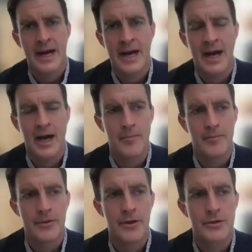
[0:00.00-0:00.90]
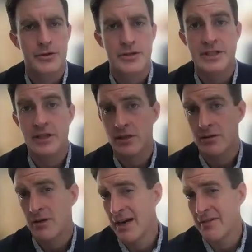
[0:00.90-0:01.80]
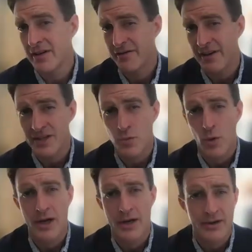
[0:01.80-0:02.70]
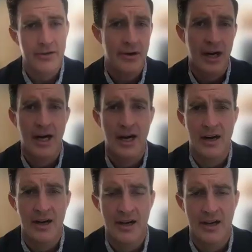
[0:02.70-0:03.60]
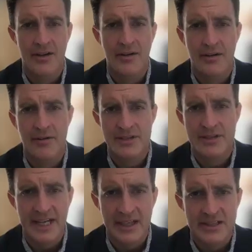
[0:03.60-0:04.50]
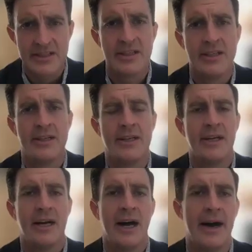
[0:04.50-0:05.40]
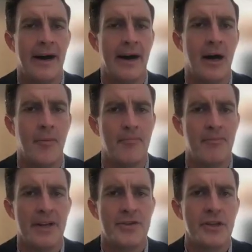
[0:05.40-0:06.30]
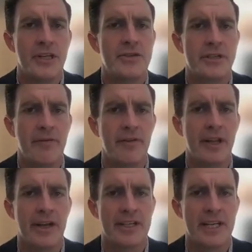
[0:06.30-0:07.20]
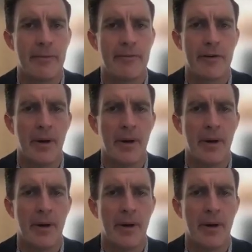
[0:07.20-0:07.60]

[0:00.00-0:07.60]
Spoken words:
Those are still kind of in phase 1 settings. And so these are definitely on the top of our